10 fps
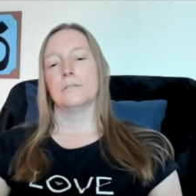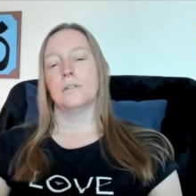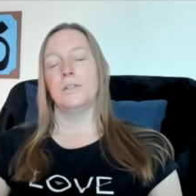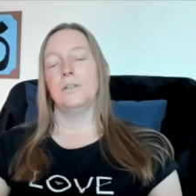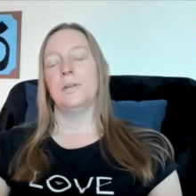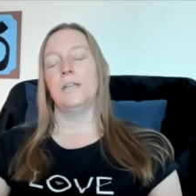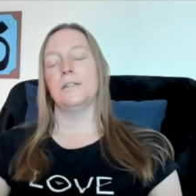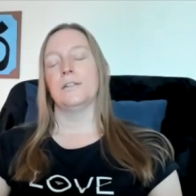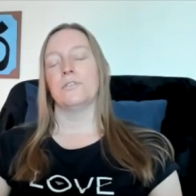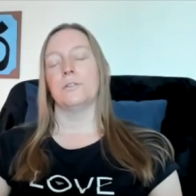Are you any
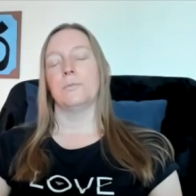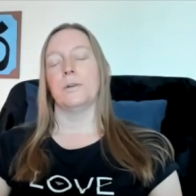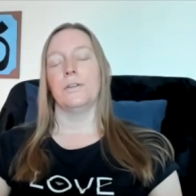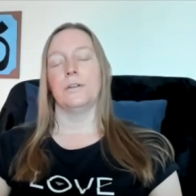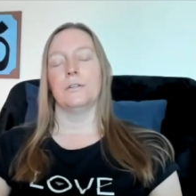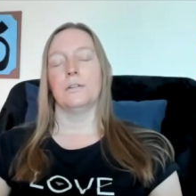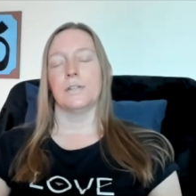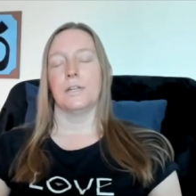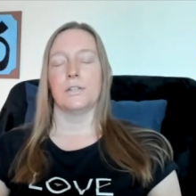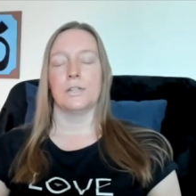different whether
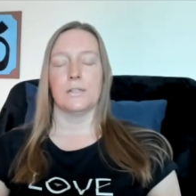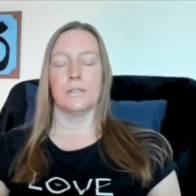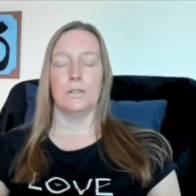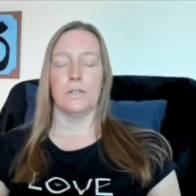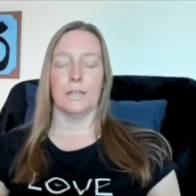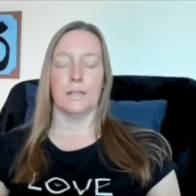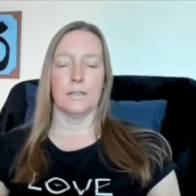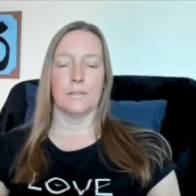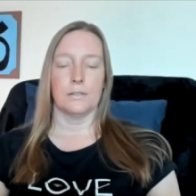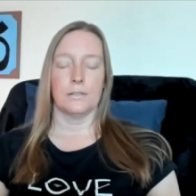attention is looking
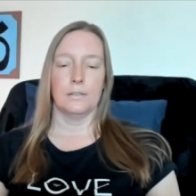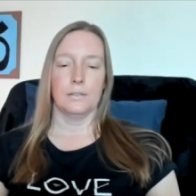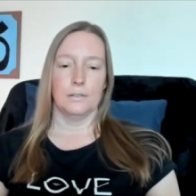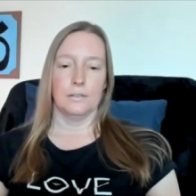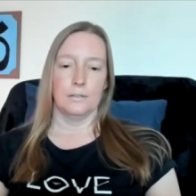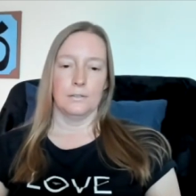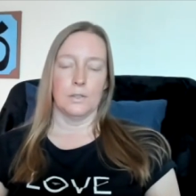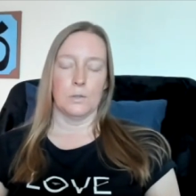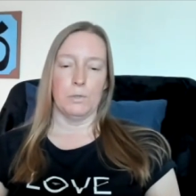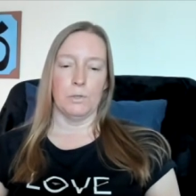at
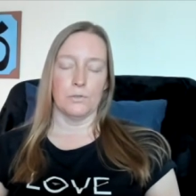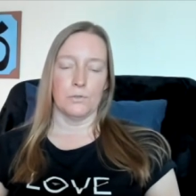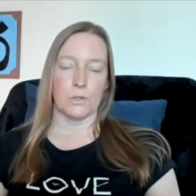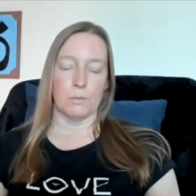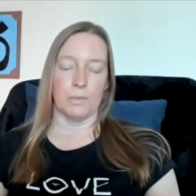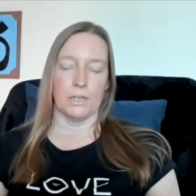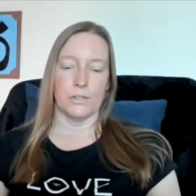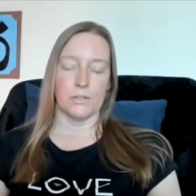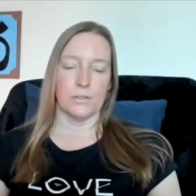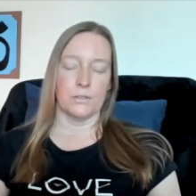this beautiful
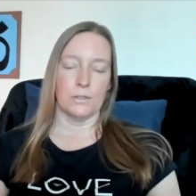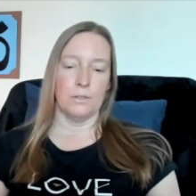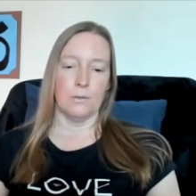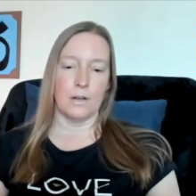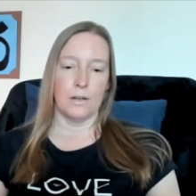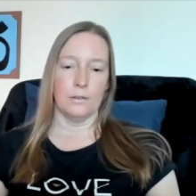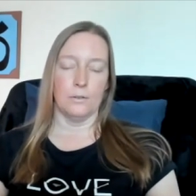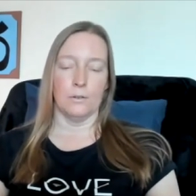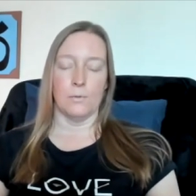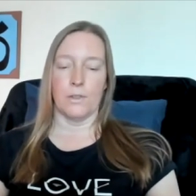spaciousness that you are,
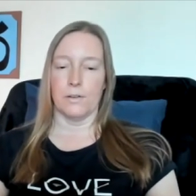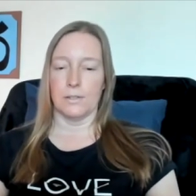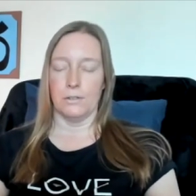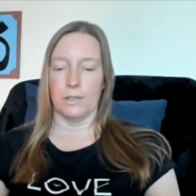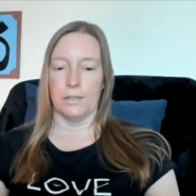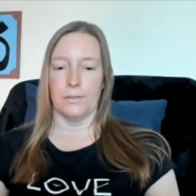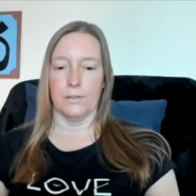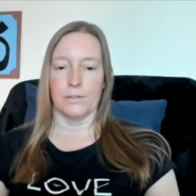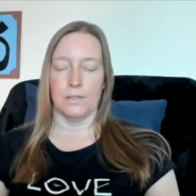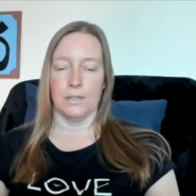or whether it's looking at
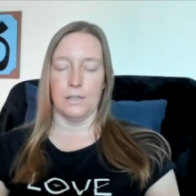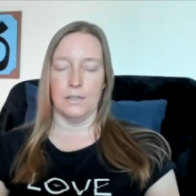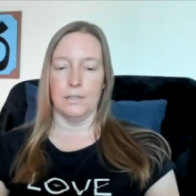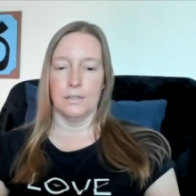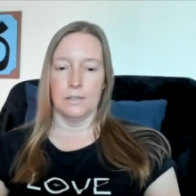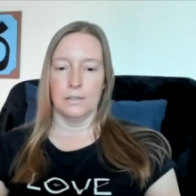this icky